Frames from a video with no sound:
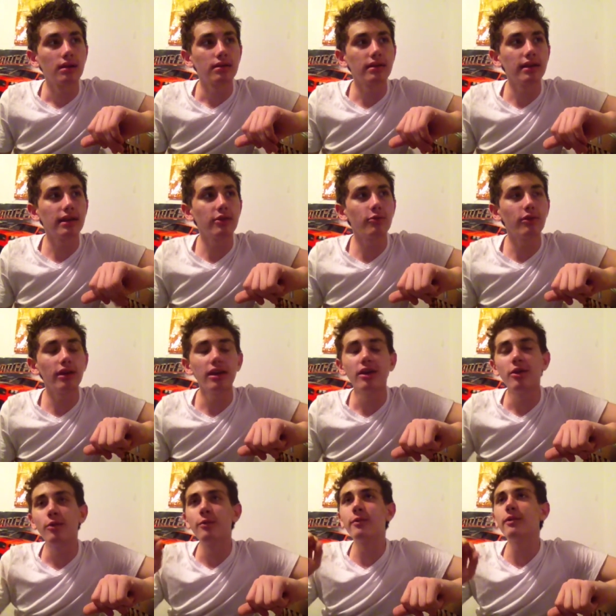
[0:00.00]
thing is,
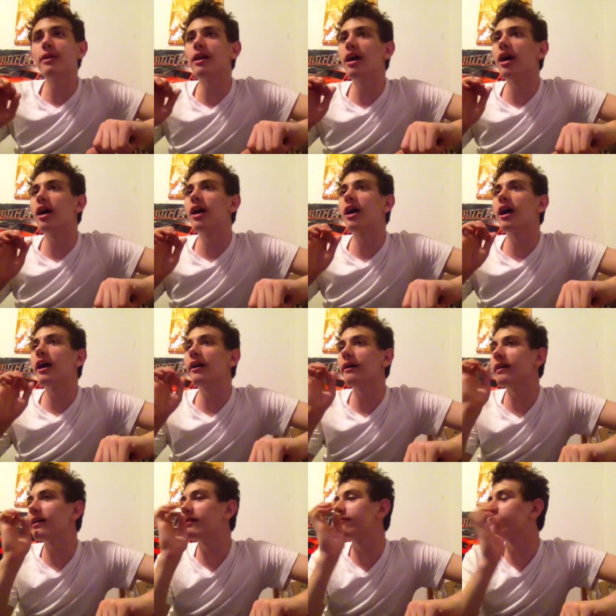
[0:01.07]
uh,
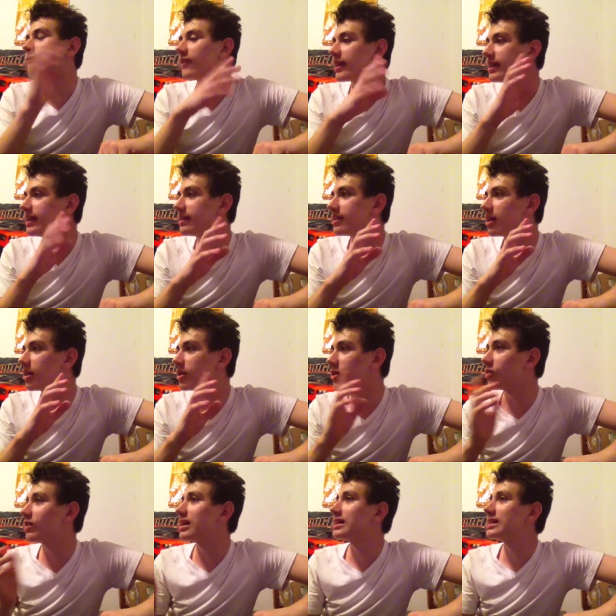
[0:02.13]
if I didn't tell
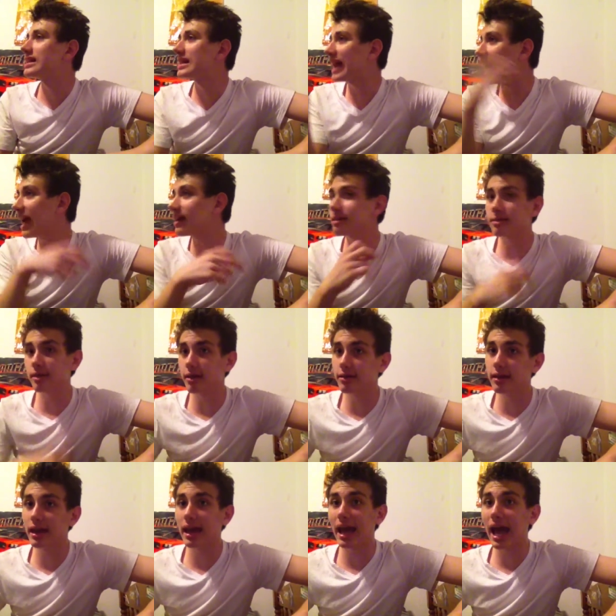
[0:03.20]
you, last
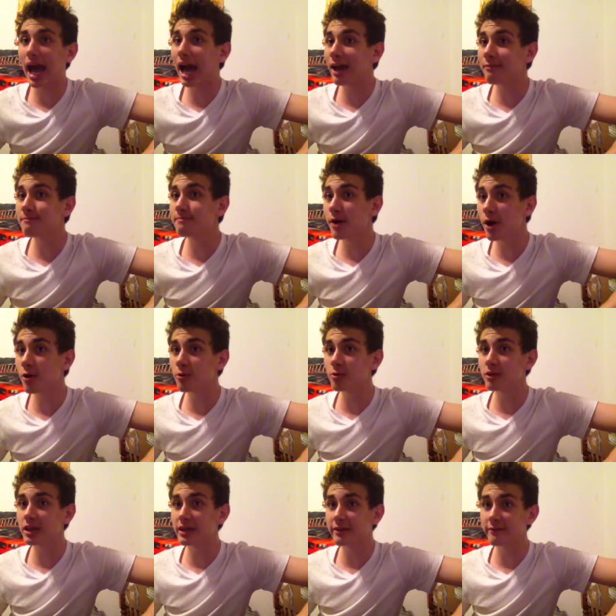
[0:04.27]
Sunday, I
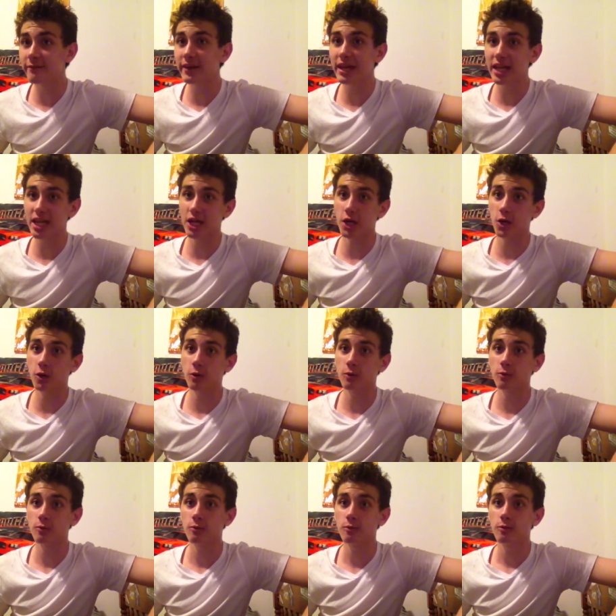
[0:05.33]
posted a video
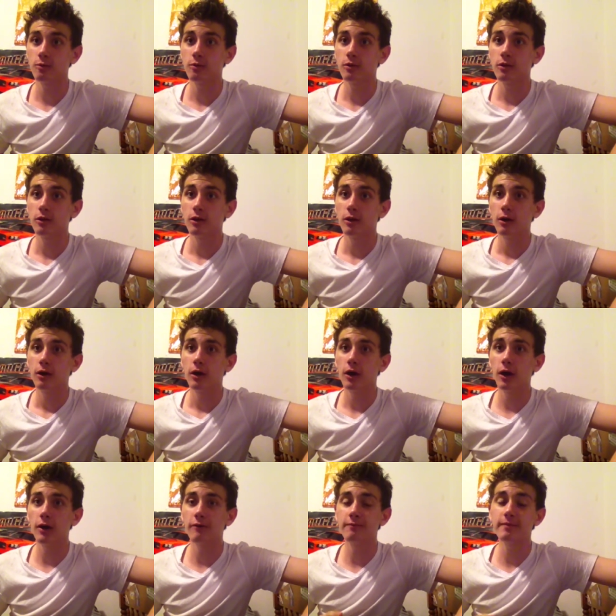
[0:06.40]

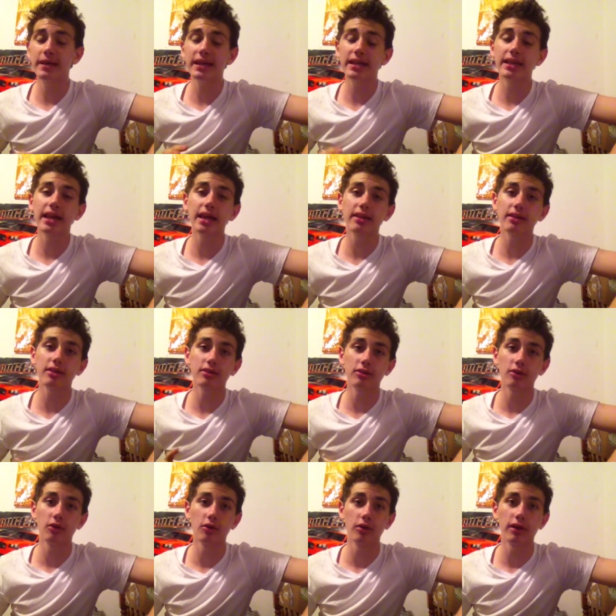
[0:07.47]
of me telling a
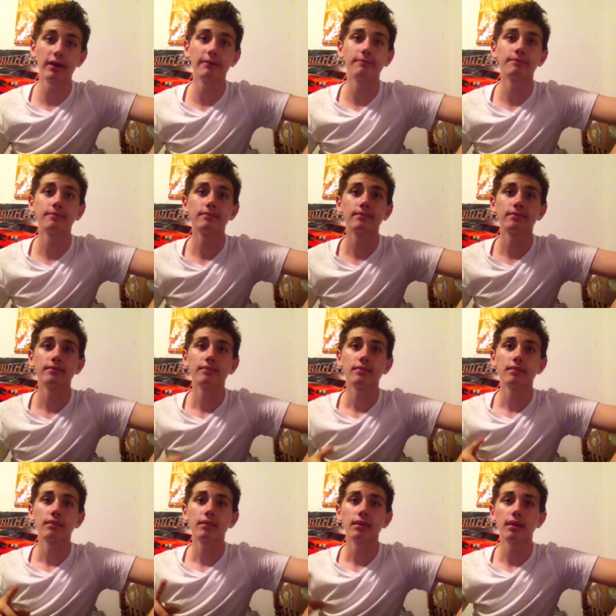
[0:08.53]
story,
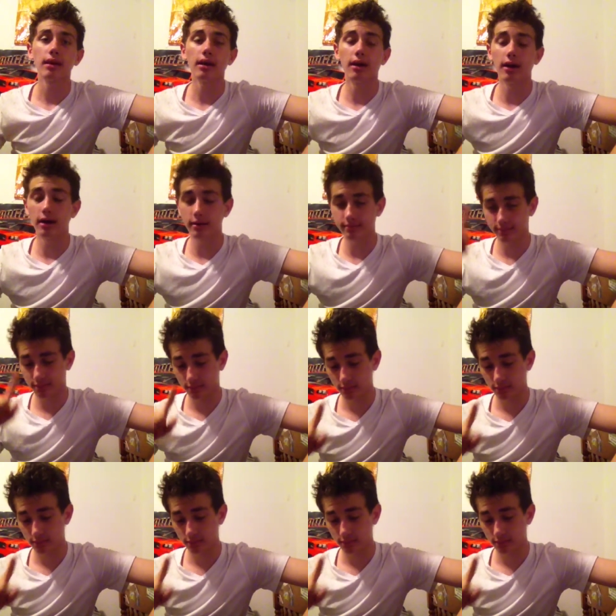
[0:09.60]
um,